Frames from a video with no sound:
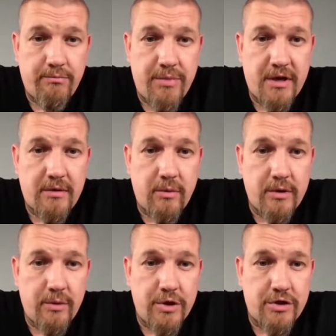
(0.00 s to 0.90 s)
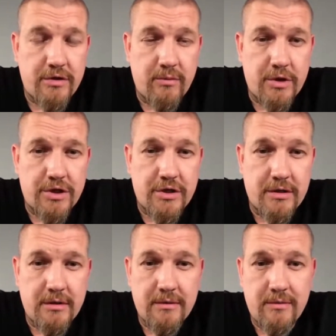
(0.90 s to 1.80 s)
pick which
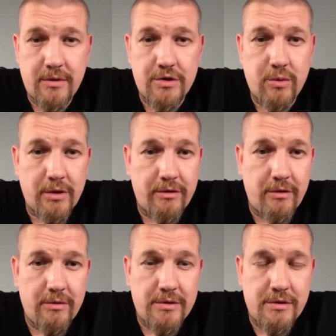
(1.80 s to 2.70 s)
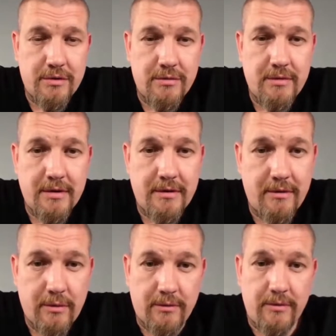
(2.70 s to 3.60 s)
wallet you use,
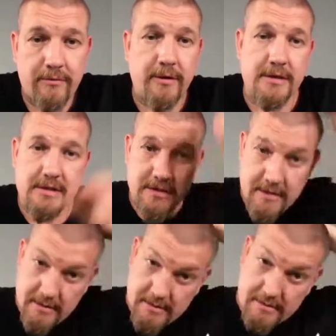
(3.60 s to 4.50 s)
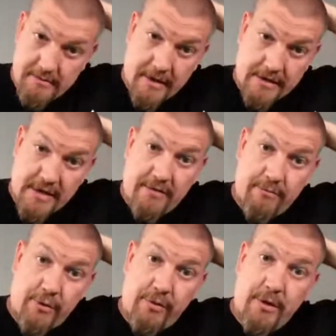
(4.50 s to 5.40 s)
your funds are
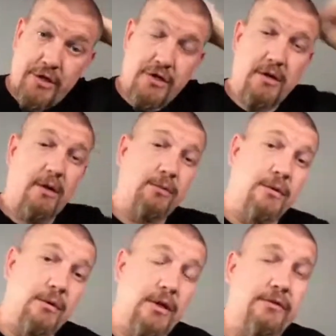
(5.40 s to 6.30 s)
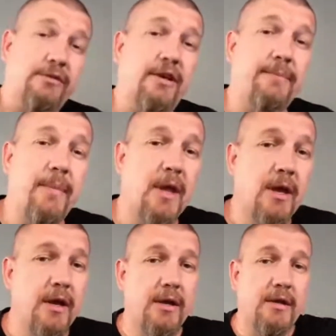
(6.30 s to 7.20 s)
safe pretty much. I would like to say.
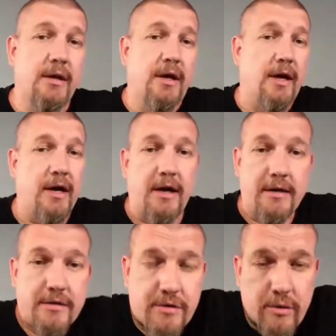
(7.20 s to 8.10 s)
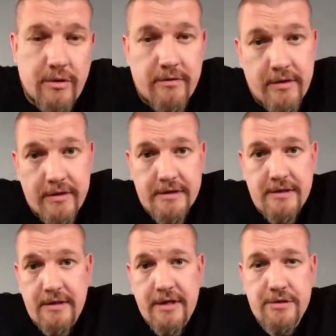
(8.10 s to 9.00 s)
So
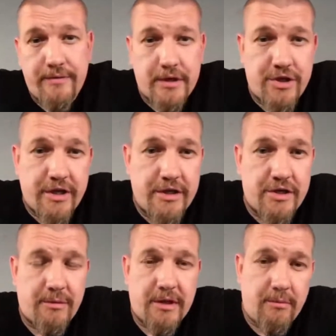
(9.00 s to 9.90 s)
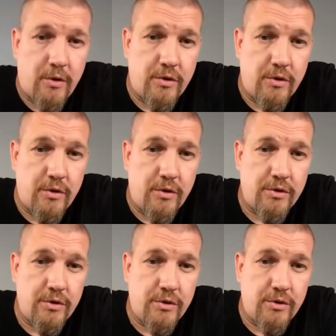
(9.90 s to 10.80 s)
in case of an exchange, I mean, the most
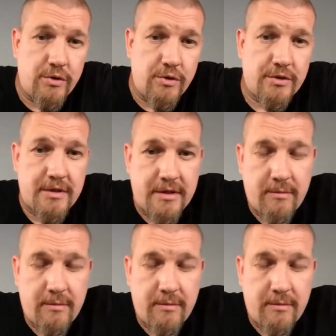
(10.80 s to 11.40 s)
that can be